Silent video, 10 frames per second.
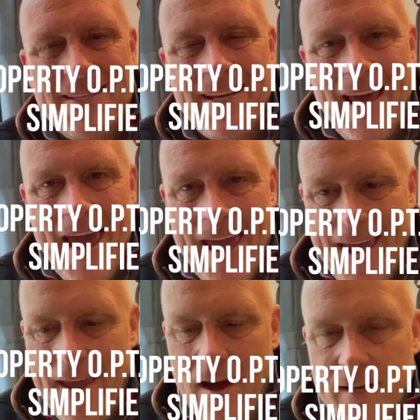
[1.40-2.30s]

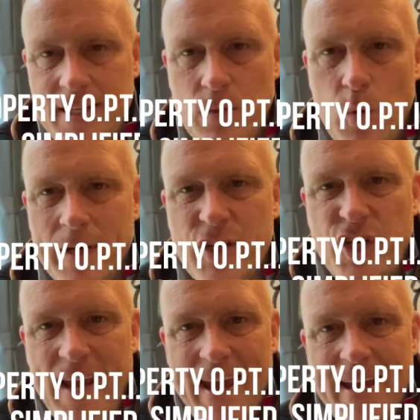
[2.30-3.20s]
Today, I just want to
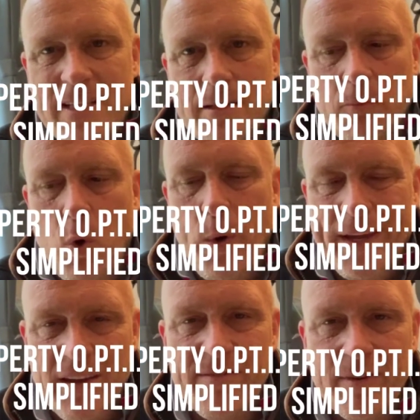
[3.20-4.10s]
share some
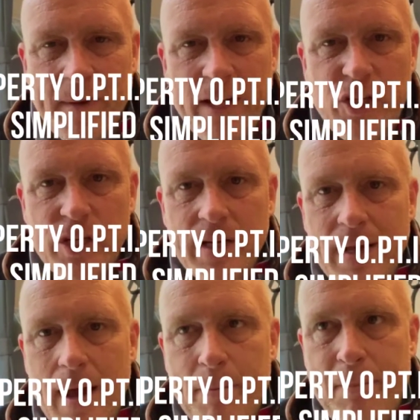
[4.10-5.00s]
quick
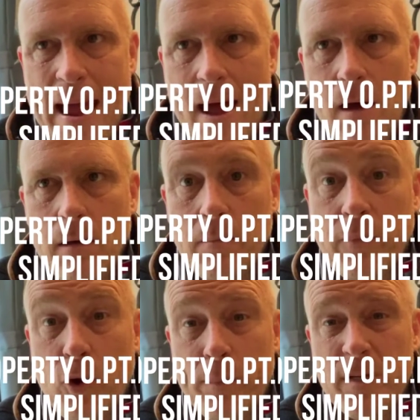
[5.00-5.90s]
information about
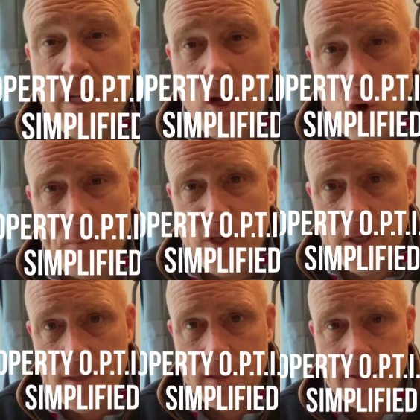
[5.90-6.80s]
property
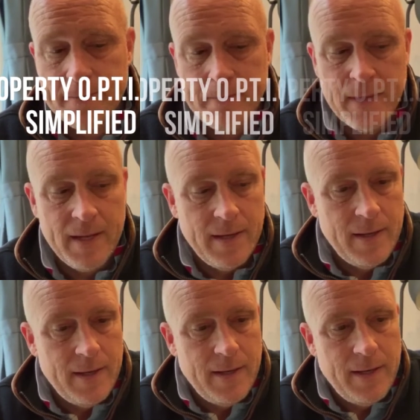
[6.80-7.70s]
options.
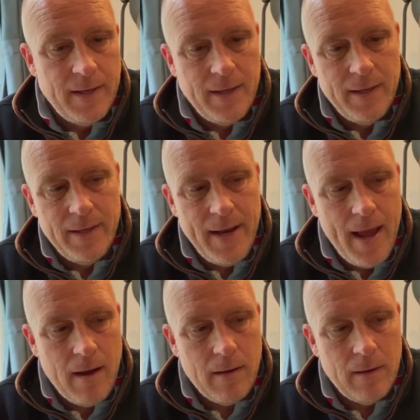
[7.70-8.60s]

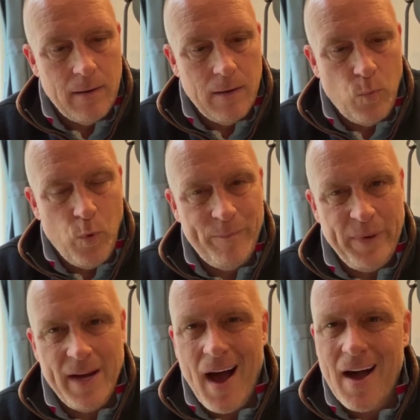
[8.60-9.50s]
Now, we've
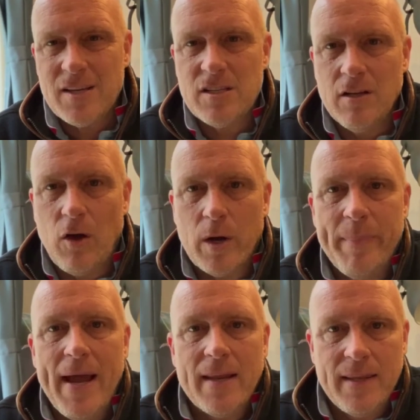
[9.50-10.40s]
been asked a lot
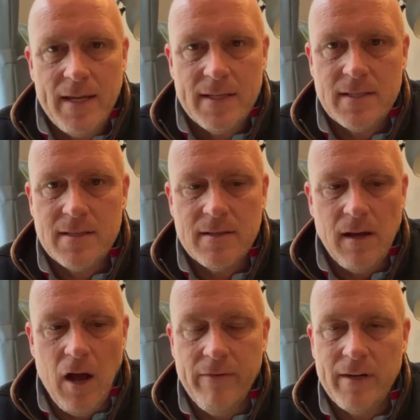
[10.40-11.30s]
about this
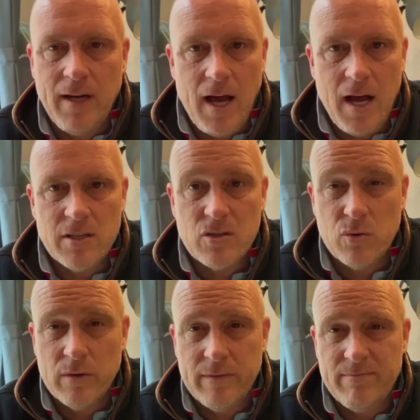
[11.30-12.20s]
over the last
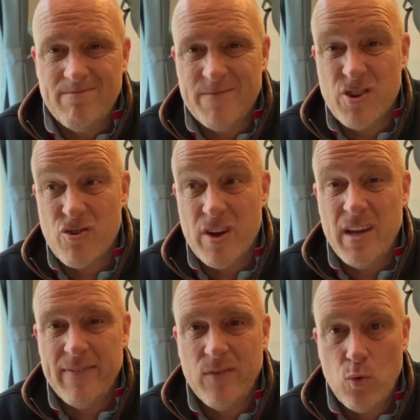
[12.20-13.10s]
sort of
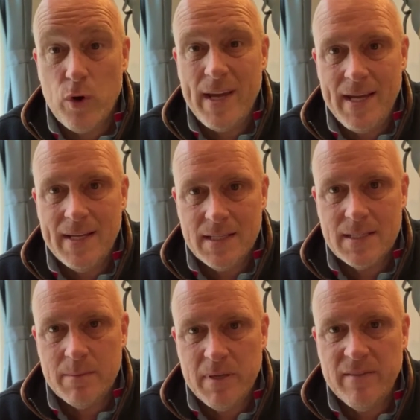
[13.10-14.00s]
3-4 years,
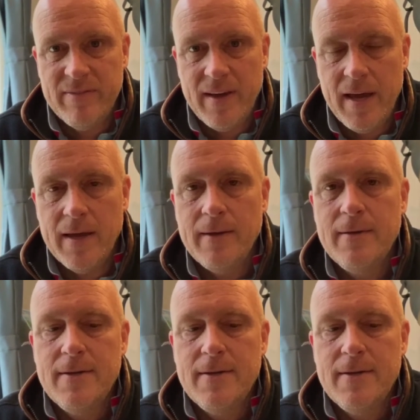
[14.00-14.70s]
to be fair,